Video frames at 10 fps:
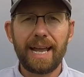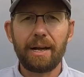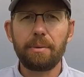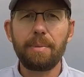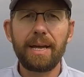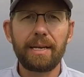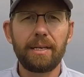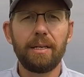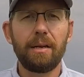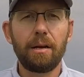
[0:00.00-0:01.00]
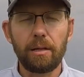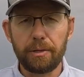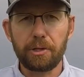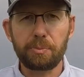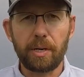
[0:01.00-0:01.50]
how to make all
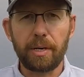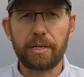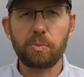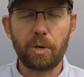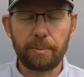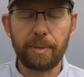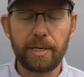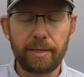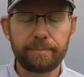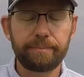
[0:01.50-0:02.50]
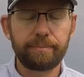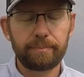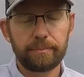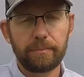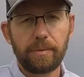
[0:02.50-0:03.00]
those products work better.
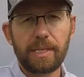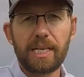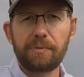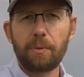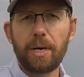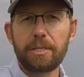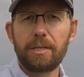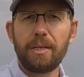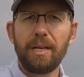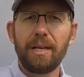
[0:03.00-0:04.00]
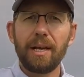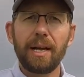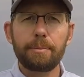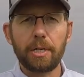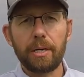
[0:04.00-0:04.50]
Thanks for watching.
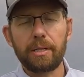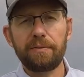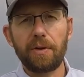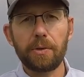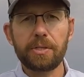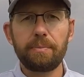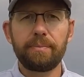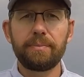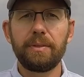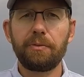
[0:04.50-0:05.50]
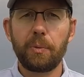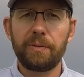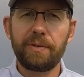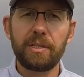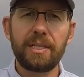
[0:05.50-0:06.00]
I'm Jonathan Folsom for
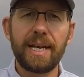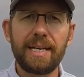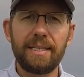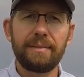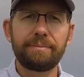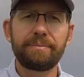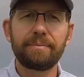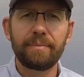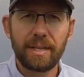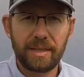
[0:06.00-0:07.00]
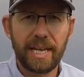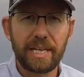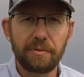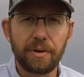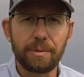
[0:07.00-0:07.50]
Winfield United.
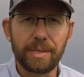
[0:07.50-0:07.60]
Thank you for your